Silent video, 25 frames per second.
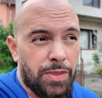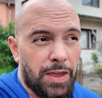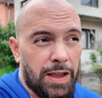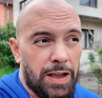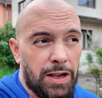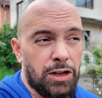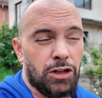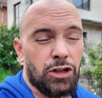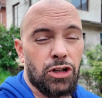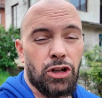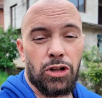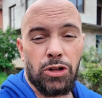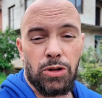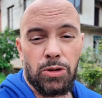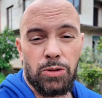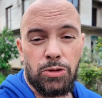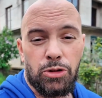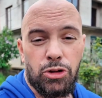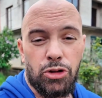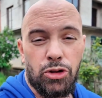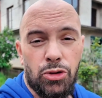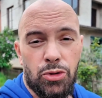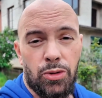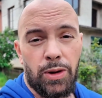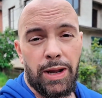thing to
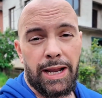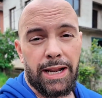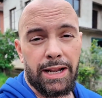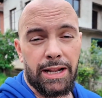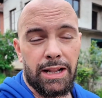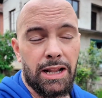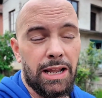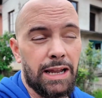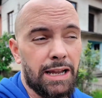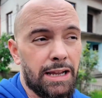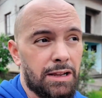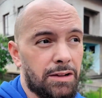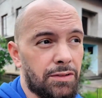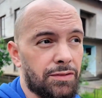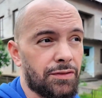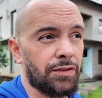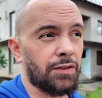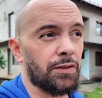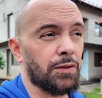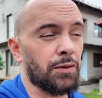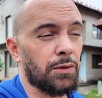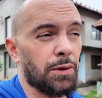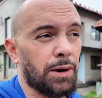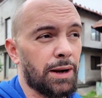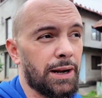do in
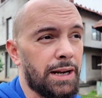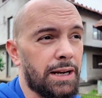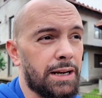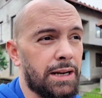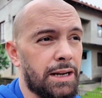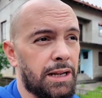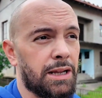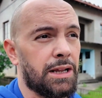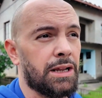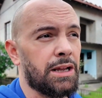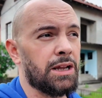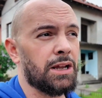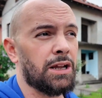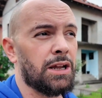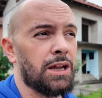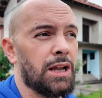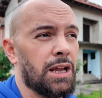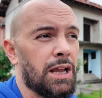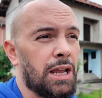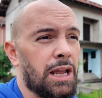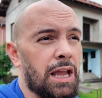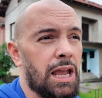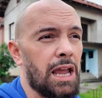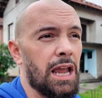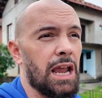life, right?
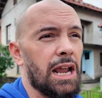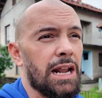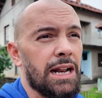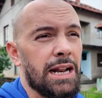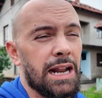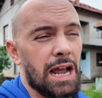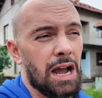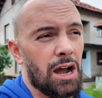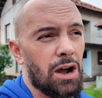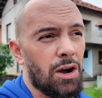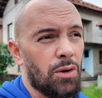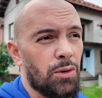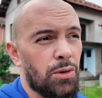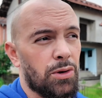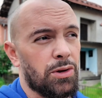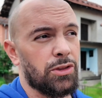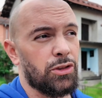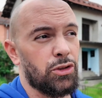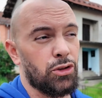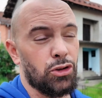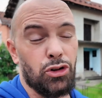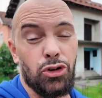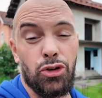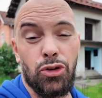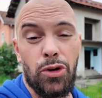Now,
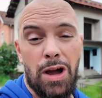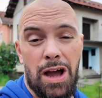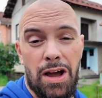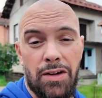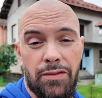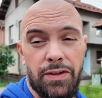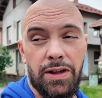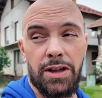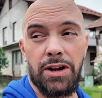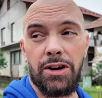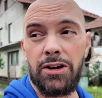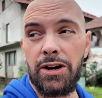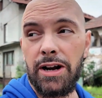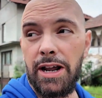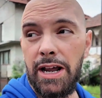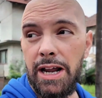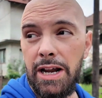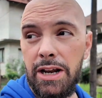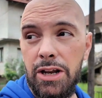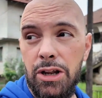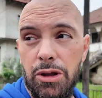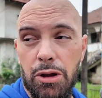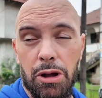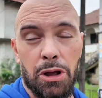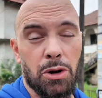you do have
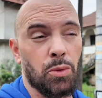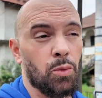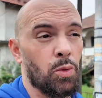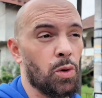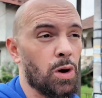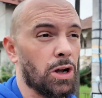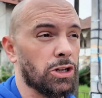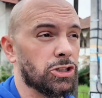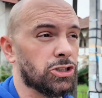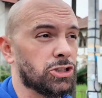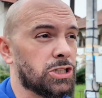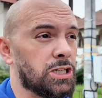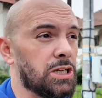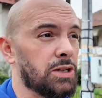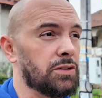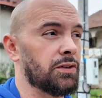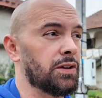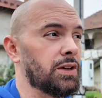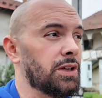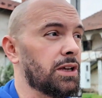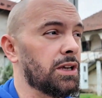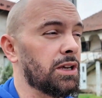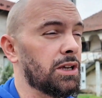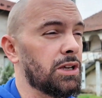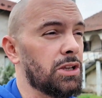internet, you can watch
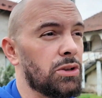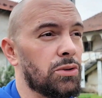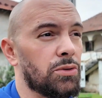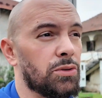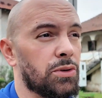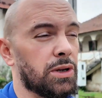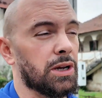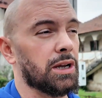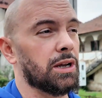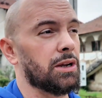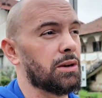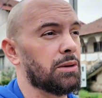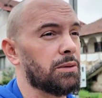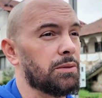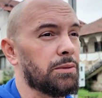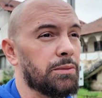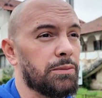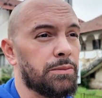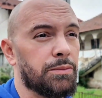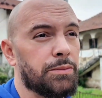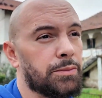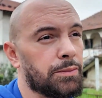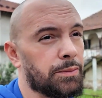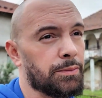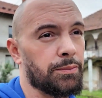TV, you
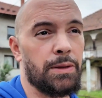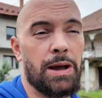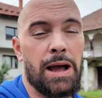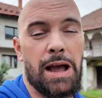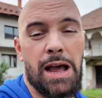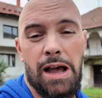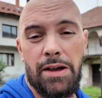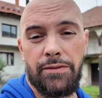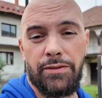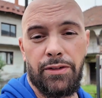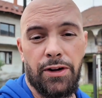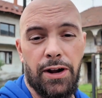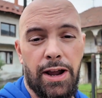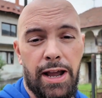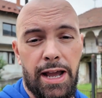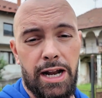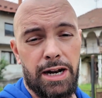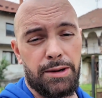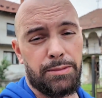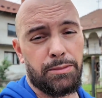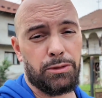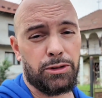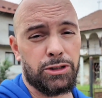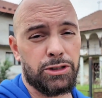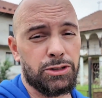can have your
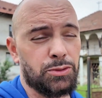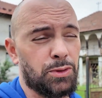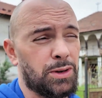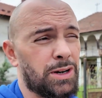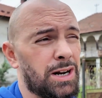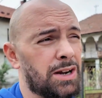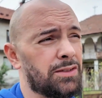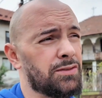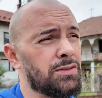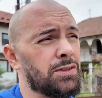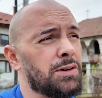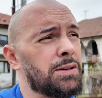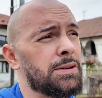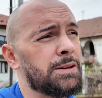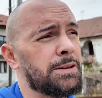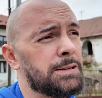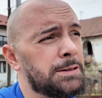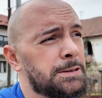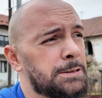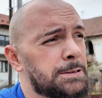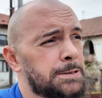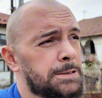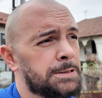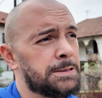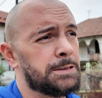animals, whatever.
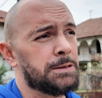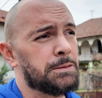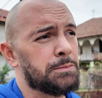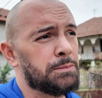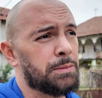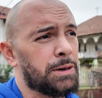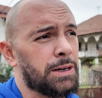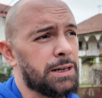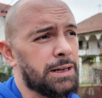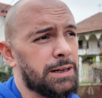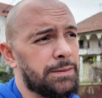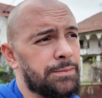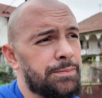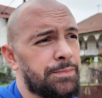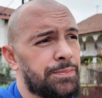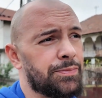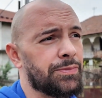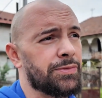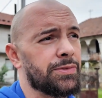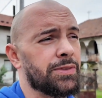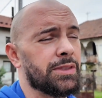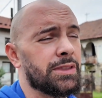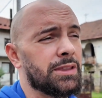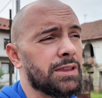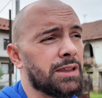But
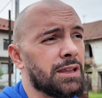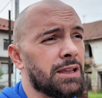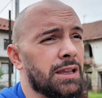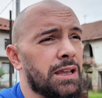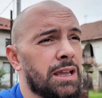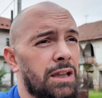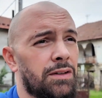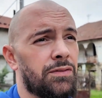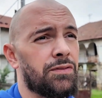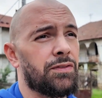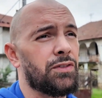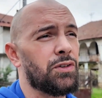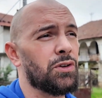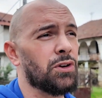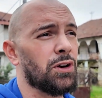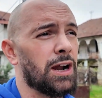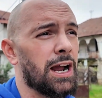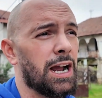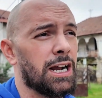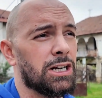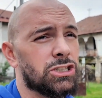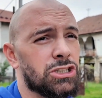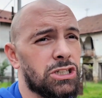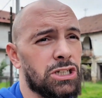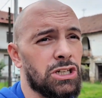if you're
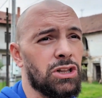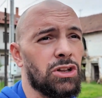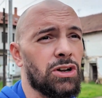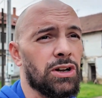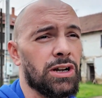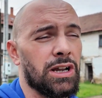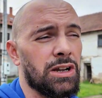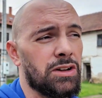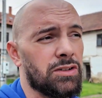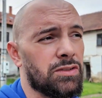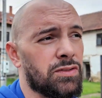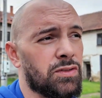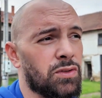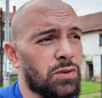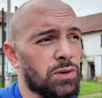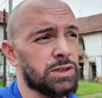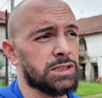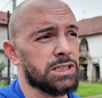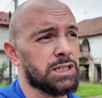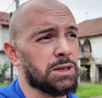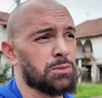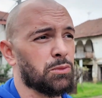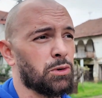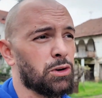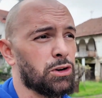actually looking for
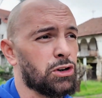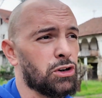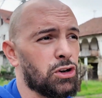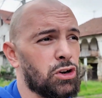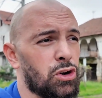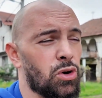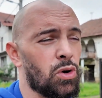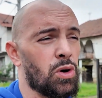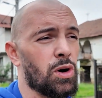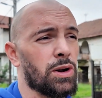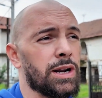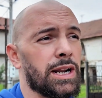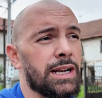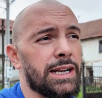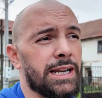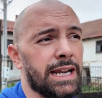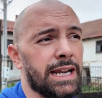somewhere to go on a